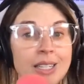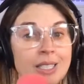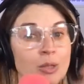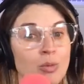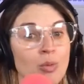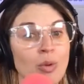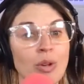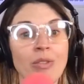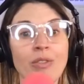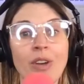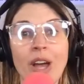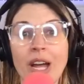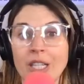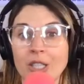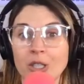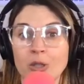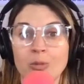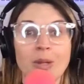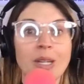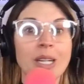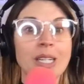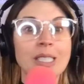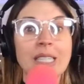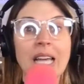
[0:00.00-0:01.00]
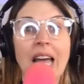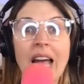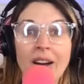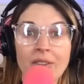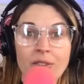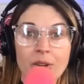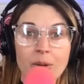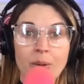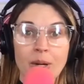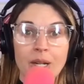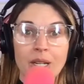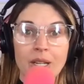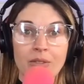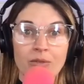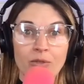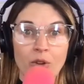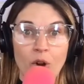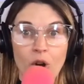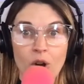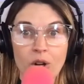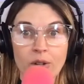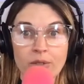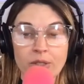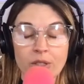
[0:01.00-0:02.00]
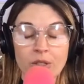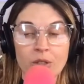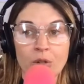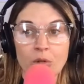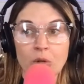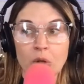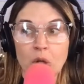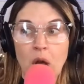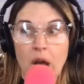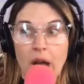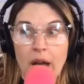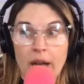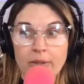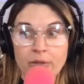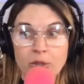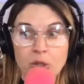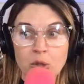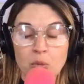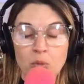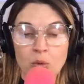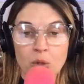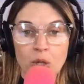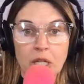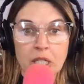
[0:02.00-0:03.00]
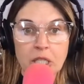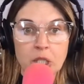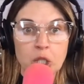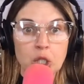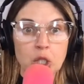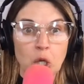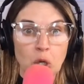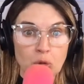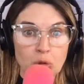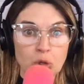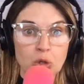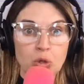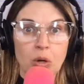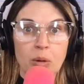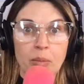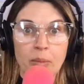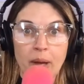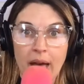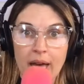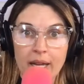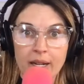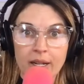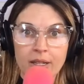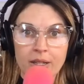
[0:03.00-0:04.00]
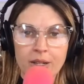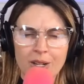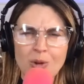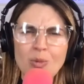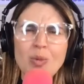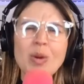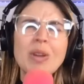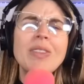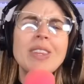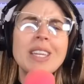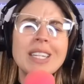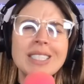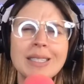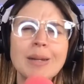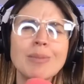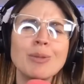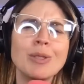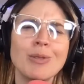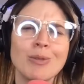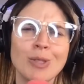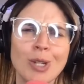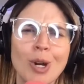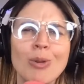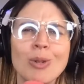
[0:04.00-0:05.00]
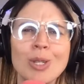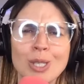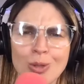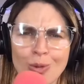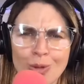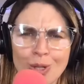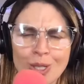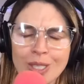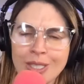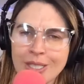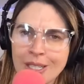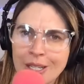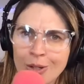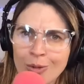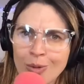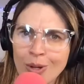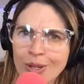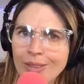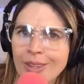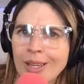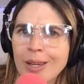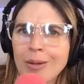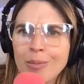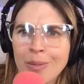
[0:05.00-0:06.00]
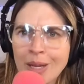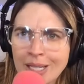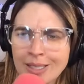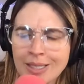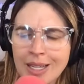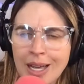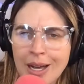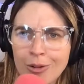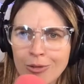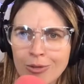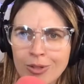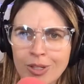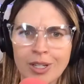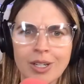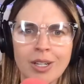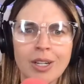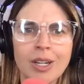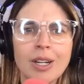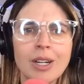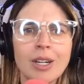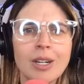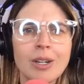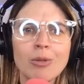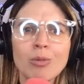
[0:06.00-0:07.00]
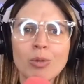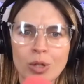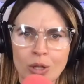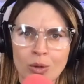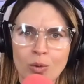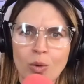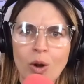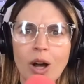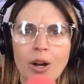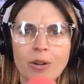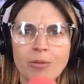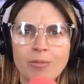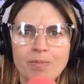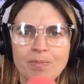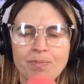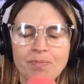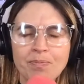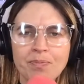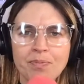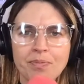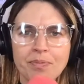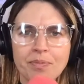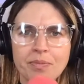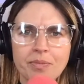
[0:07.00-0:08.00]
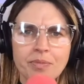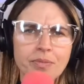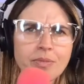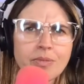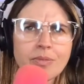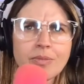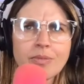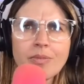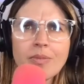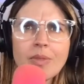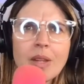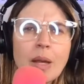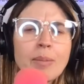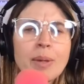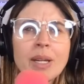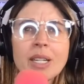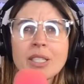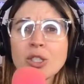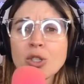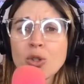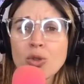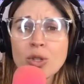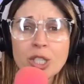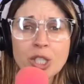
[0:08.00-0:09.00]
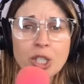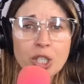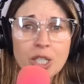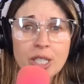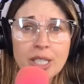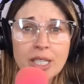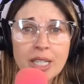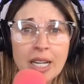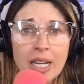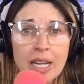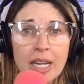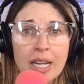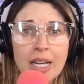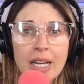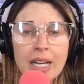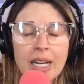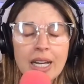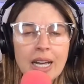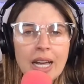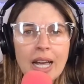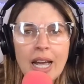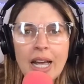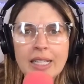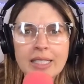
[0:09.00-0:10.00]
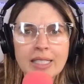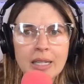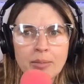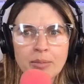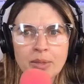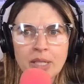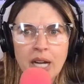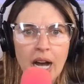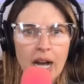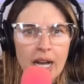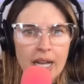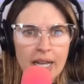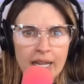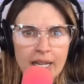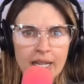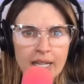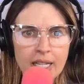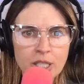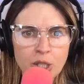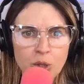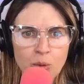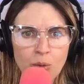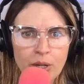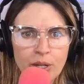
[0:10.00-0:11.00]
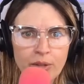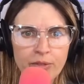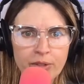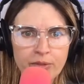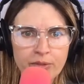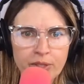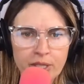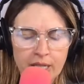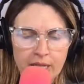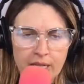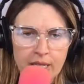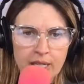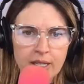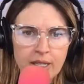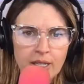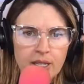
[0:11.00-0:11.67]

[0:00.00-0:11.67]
revenge because everybody involved, their lives were like so traumatic, with the exception of Tony Sorensen, who I think makes out really well. Because Christian ends up dying in 2015.